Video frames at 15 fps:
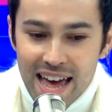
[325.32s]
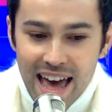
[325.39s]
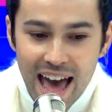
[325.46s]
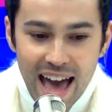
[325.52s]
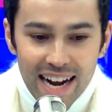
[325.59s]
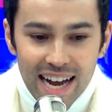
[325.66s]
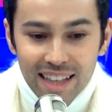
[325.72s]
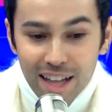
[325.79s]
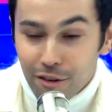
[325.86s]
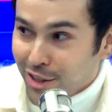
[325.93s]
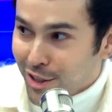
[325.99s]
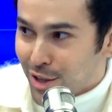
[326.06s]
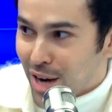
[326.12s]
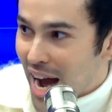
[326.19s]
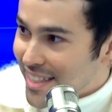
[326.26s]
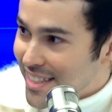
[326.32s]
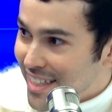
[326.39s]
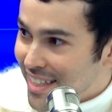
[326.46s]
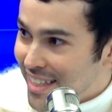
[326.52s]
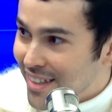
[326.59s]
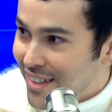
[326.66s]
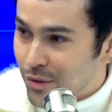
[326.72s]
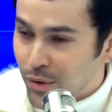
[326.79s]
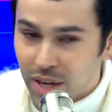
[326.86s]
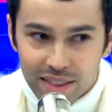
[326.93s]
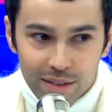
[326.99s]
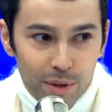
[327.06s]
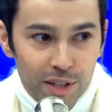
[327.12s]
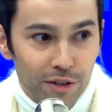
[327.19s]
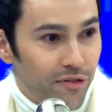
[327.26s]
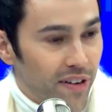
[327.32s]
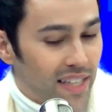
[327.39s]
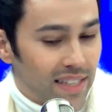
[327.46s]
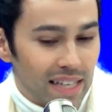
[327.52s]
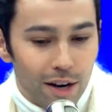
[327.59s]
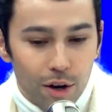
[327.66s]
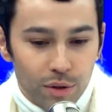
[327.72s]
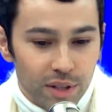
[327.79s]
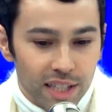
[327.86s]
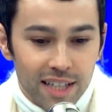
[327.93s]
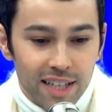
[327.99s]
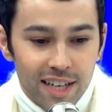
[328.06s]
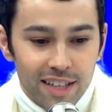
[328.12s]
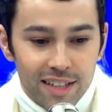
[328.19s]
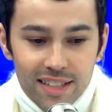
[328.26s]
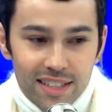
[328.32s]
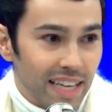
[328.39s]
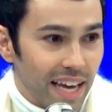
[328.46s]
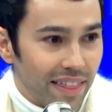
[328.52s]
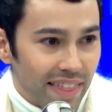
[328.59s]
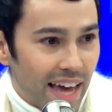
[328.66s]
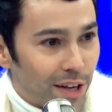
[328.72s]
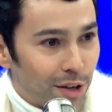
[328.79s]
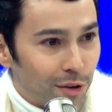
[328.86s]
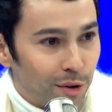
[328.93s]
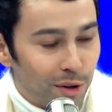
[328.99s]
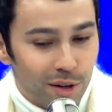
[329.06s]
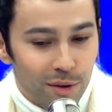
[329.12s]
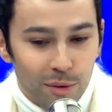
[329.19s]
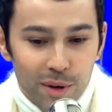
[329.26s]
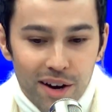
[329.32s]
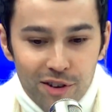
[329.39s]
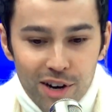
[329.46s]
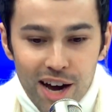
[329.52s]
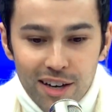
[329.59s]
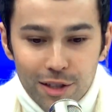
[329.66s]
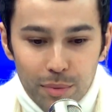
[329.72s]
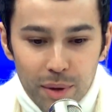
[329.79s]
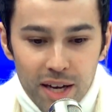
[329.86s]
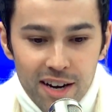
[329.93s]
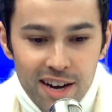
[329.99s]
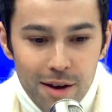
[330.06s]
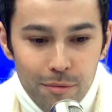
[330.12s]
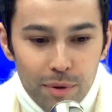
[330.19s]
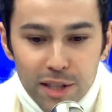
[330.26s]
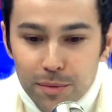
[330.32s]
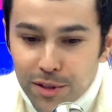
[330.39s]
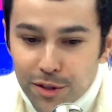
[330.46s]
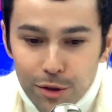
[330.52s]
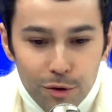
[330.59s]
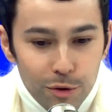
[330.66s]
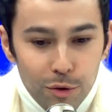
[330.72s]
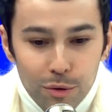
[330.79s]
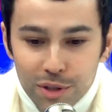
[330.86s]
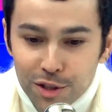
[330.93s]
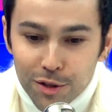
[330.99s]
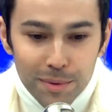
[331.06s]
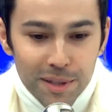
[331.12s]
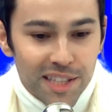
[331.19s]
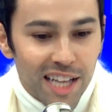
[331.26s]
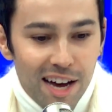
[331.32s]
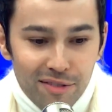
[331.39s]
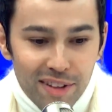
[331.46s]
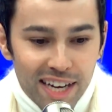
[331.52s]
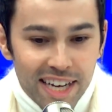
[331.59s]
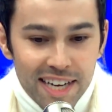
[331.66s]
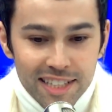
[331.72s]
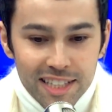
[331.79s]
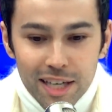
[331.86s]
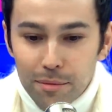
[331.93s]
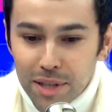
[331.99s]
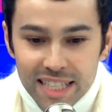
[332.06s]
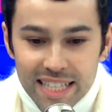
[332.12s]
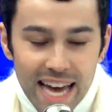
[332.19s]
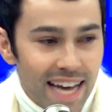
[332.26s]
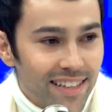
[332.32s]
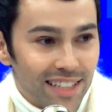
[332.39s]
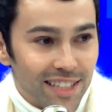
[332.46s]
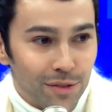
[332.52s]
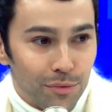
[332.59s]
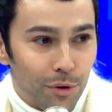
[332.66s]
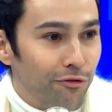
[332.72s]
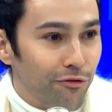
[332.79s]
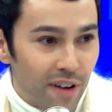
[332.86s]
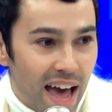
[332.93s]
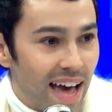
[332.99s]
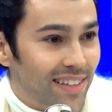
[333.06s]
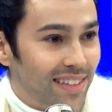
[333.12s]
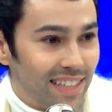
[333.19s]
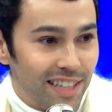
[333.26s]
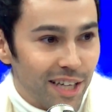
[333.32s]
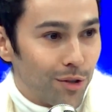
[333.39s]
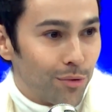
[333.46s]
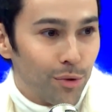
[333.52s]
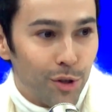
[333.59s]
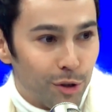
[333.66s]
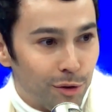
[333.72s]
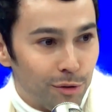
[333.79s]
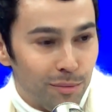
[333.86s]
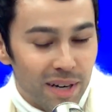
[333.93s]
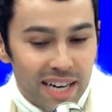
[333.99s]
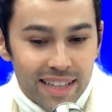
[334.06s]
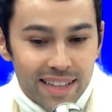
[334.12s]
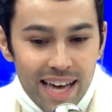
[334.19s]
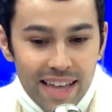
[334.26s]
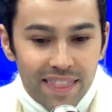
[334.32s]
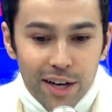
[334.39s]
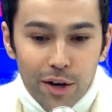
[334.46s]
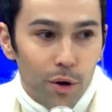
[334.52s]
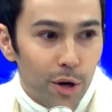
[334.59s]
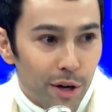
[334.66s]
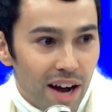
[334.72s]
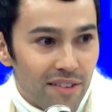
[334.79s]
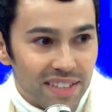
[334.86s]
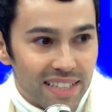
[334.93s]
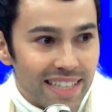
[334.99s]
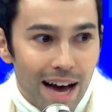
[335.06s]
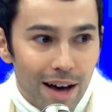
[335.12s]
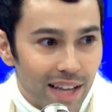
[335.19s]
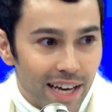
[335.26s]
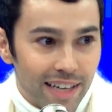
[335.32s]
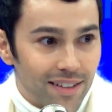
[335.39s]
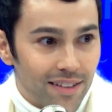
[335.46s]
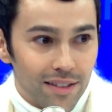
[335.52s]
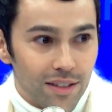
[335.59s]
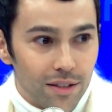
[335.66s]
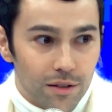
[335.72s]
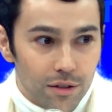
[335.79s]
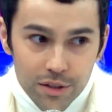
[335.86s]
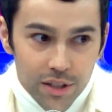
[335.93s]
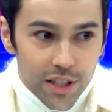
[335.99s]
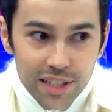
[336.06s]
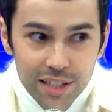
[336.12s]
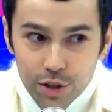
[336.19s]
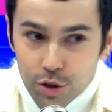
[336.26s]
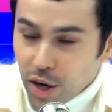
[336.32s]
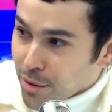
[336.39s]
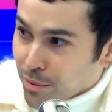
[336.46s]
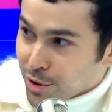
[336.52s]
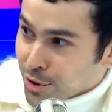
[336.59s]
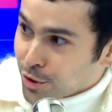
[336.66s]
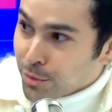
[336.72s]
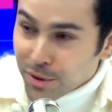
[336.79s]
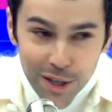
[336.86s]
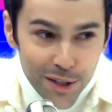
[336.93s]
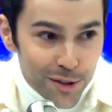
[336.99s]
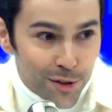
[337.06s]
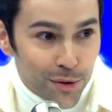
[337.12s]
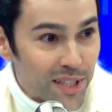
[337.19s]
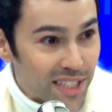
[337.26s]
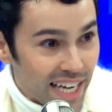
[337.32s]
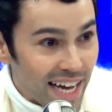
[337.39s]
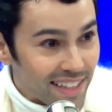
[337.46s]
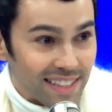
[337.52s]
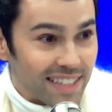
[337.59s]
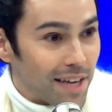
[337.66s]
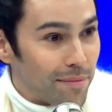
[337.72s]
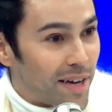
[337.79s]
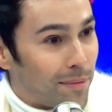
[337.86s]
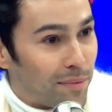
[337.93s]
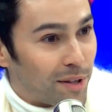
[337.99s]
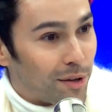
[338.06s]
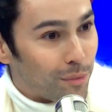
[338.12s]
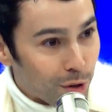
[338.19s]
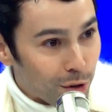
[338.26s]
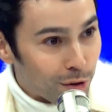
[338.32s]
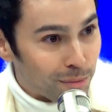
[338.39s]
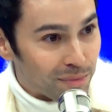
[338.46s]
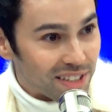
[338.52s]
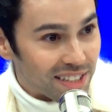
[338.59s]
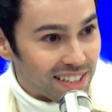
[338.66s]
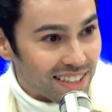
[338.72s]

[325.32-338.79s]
and I love interacting with with the fans, not only just to say thank you or, or whatever else, but but it's been so cool with Stupid in Love. Like some of the dances were fans in their room that they choreographed, and now like these incredible superstars are doing dances they made up in their rooms. happen,